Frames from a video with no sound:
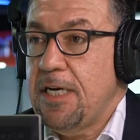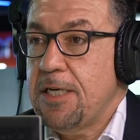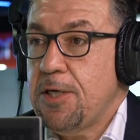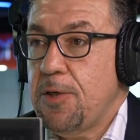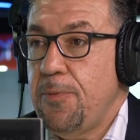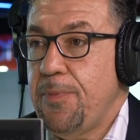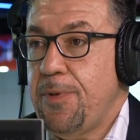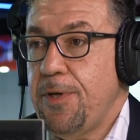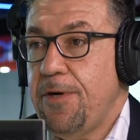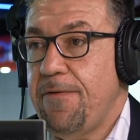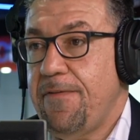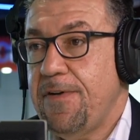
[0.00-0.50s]
and
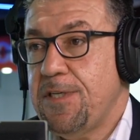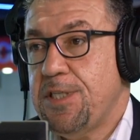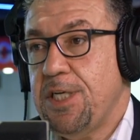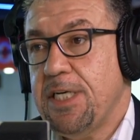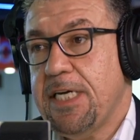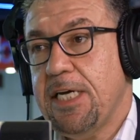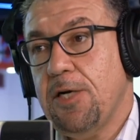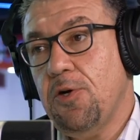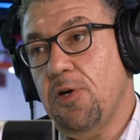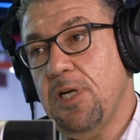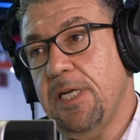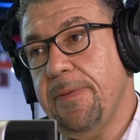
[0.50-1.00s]
computer
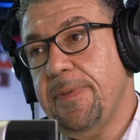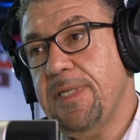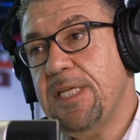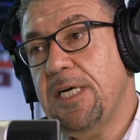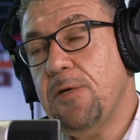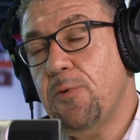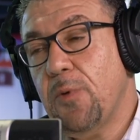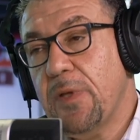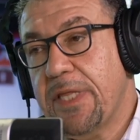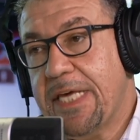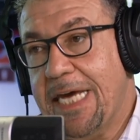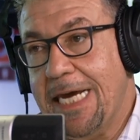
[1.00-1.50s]
vision can only be
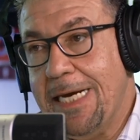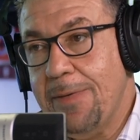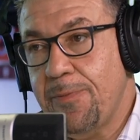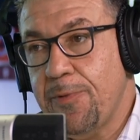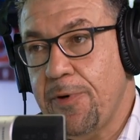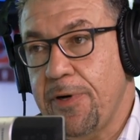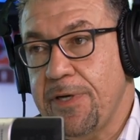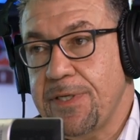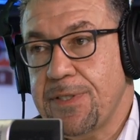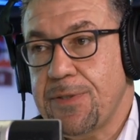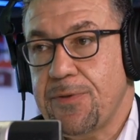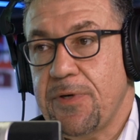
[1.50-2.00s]
done with
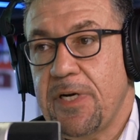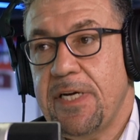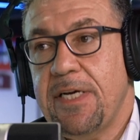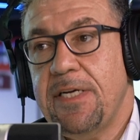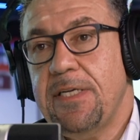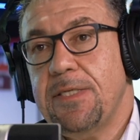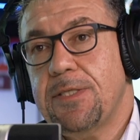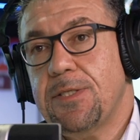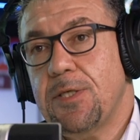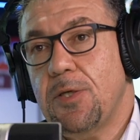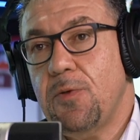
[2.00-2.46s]
cameras, right?